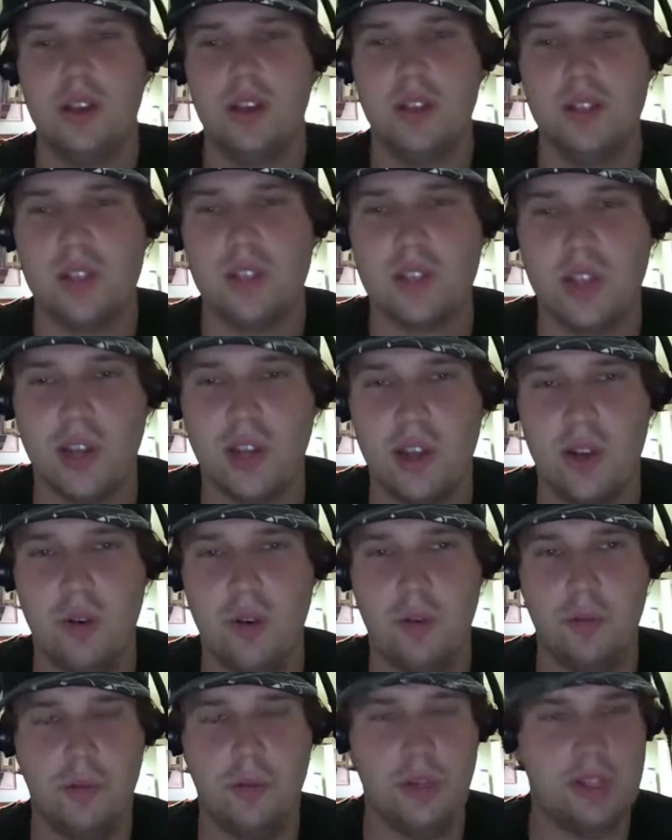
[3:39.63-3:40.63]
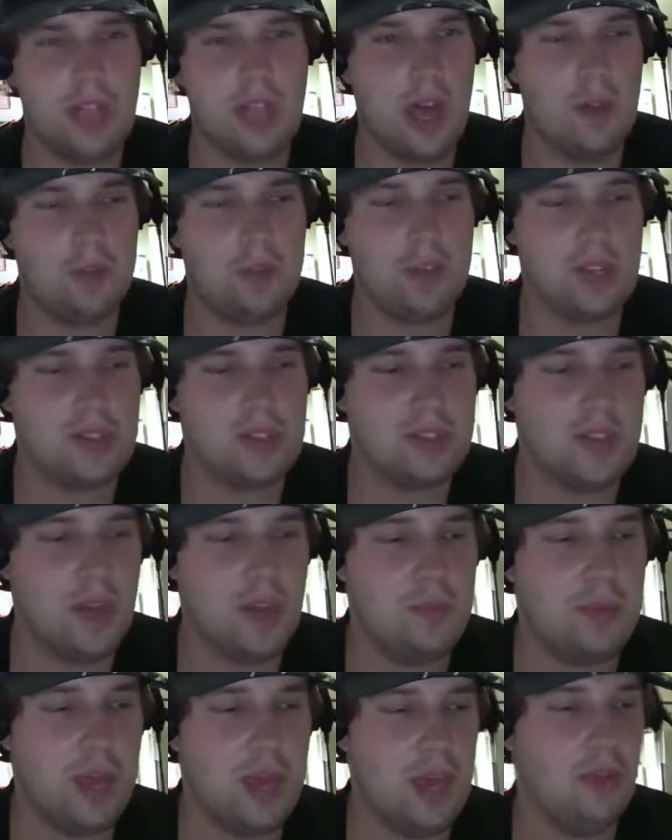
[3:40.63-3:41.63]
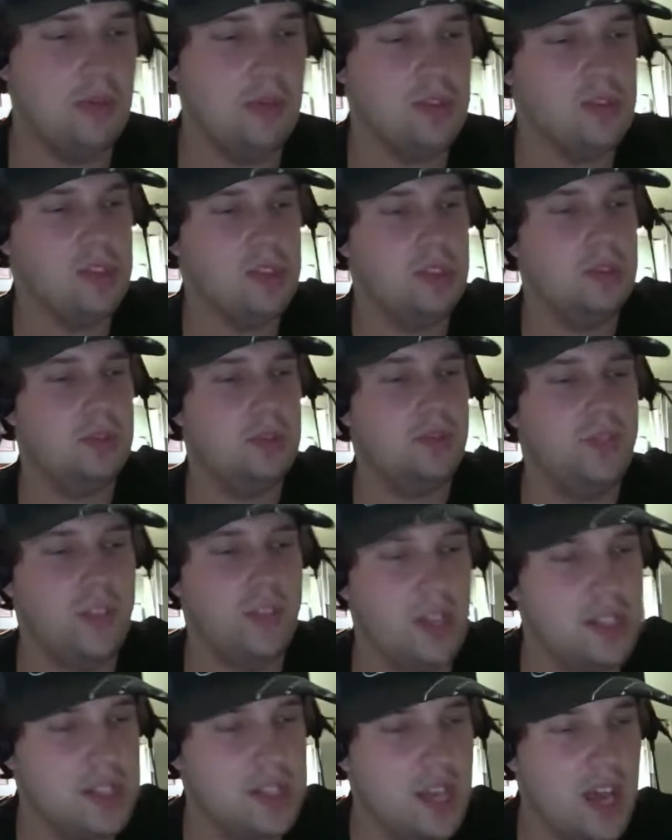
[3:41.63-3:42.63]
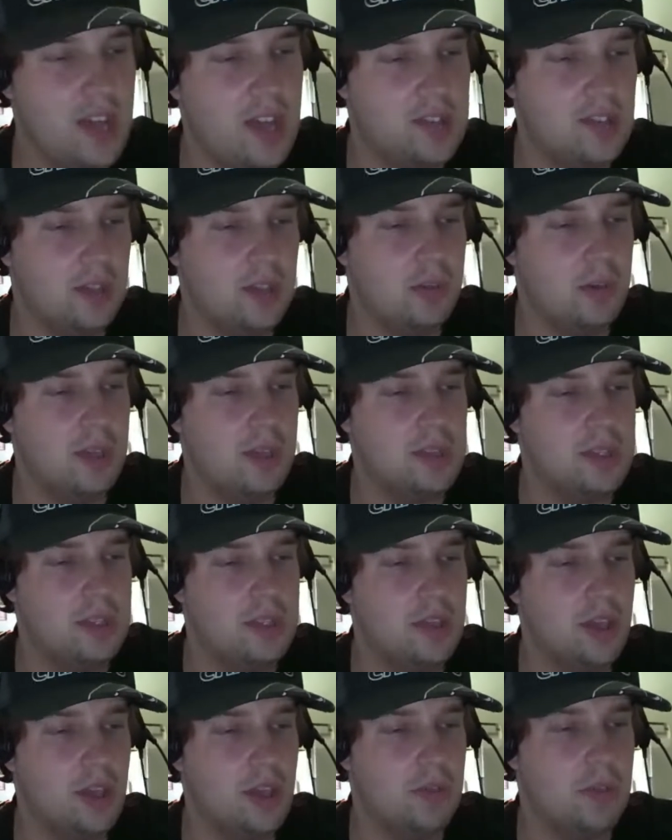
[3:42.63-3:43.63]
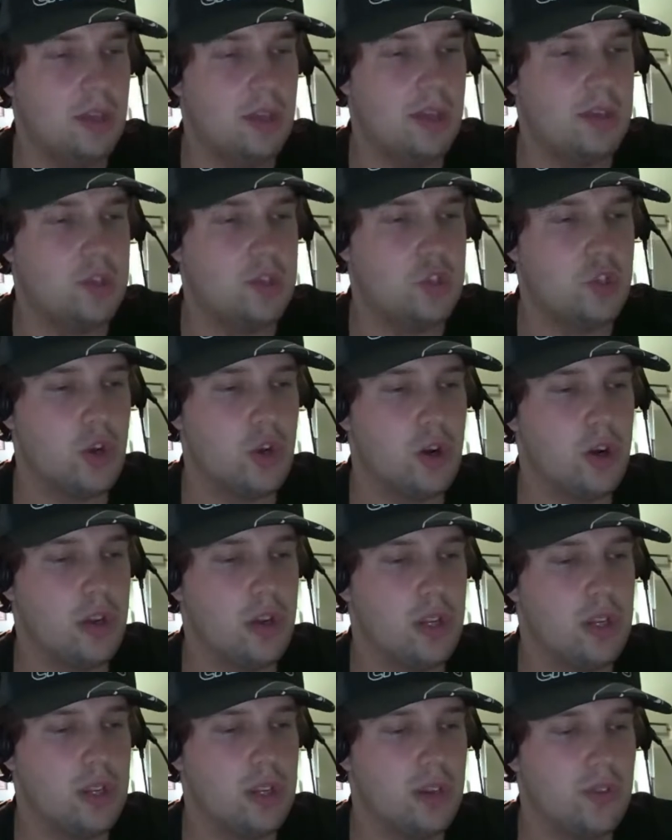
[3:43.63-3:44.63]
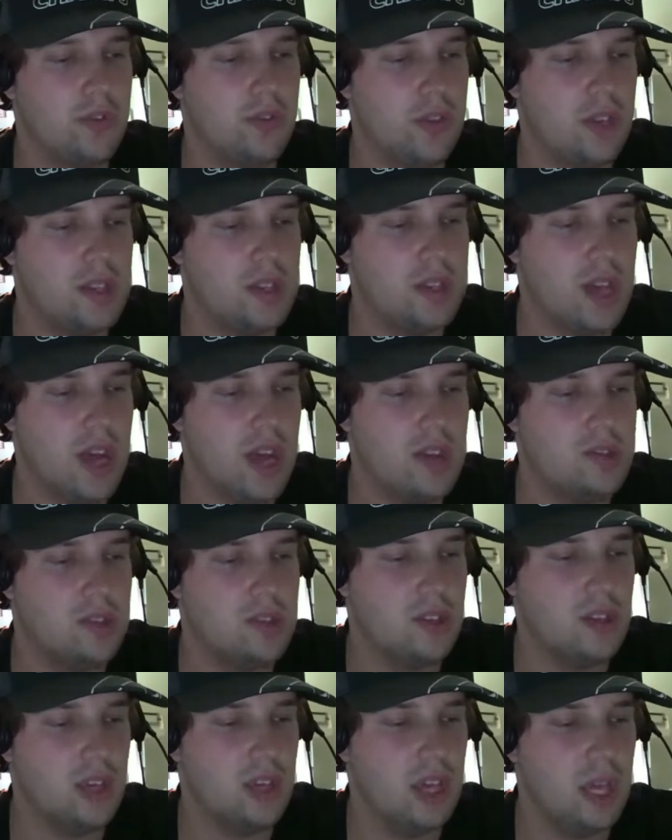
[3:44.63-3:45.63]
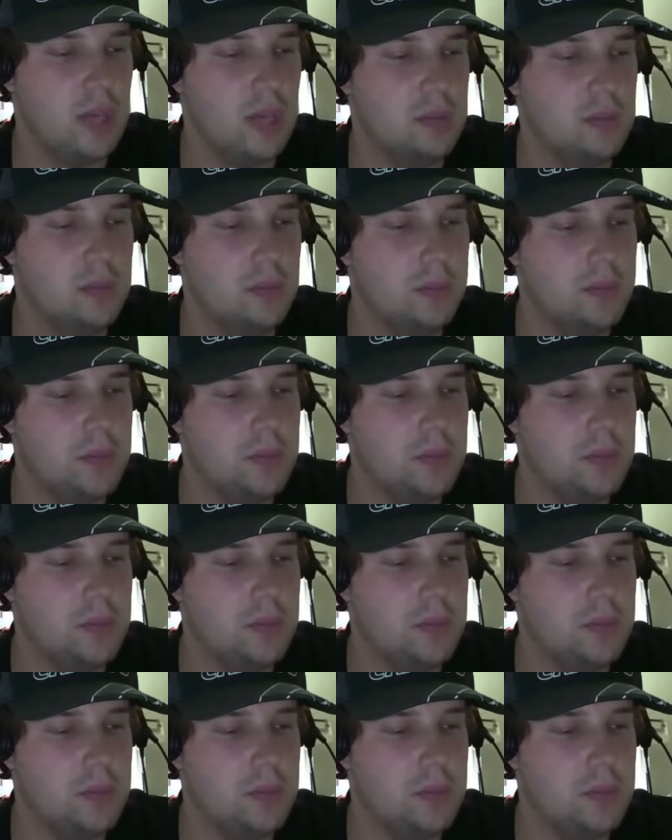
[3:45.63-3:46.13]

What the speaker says: So, with that being said, Penguins, though, fantastic win tonight, man. Jarry did a fantastic game.